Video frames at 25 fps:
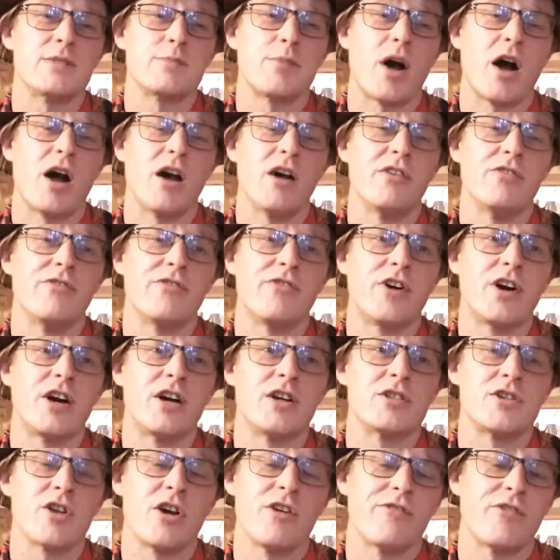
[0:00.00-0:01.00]
but
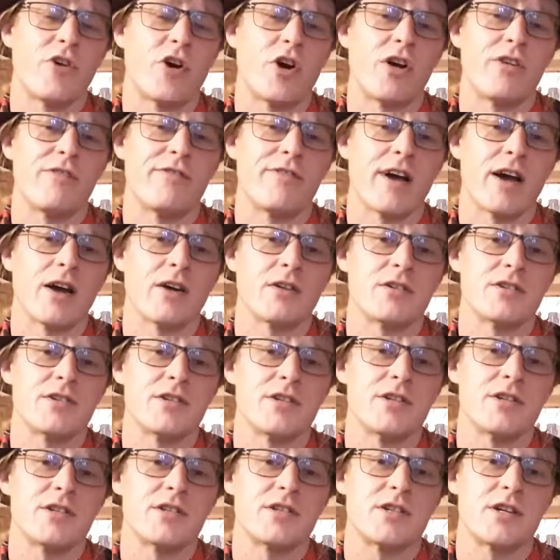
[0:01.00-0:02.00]
so far I've found
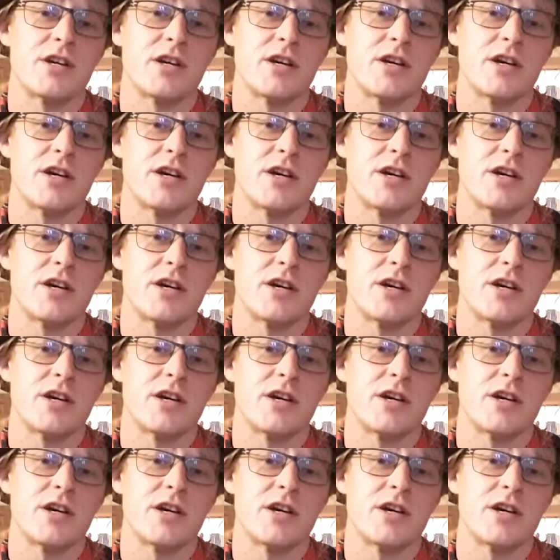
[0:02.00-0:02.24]
that